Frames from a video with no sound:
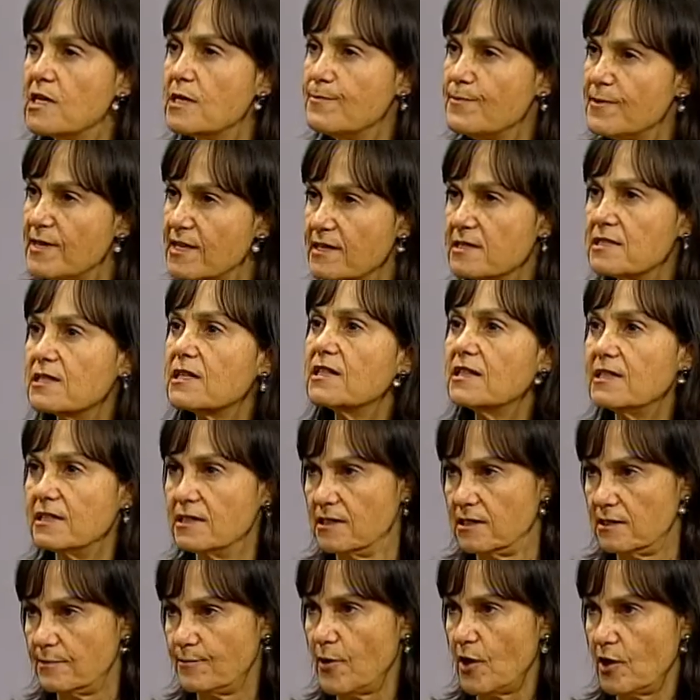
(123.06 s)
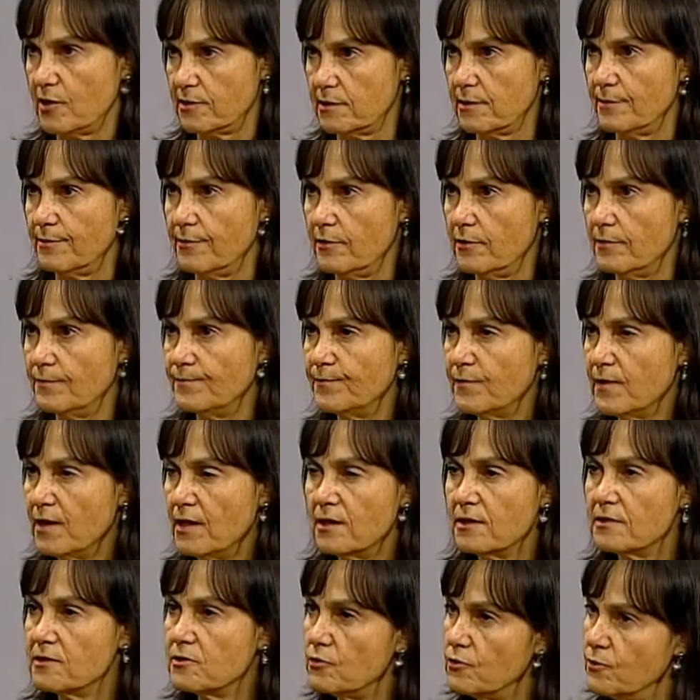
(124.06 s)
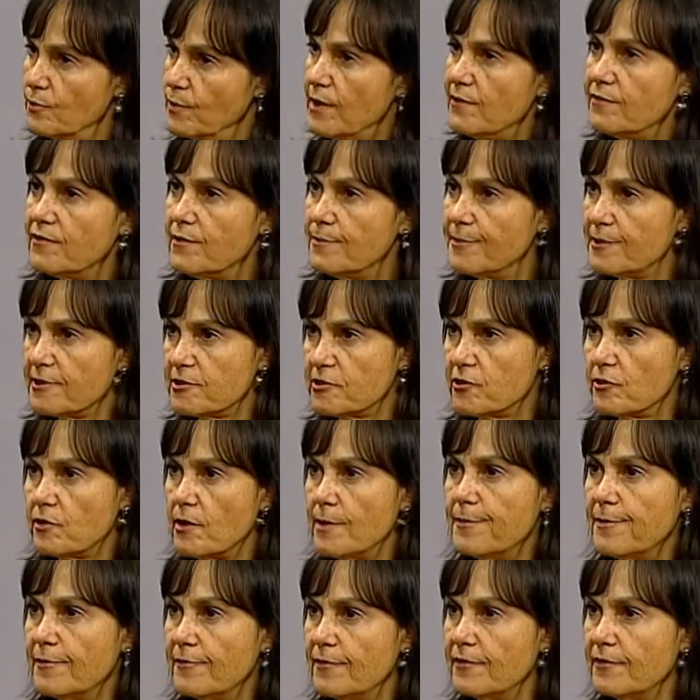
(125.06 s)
be as clean as possible. So do we have the picture up of the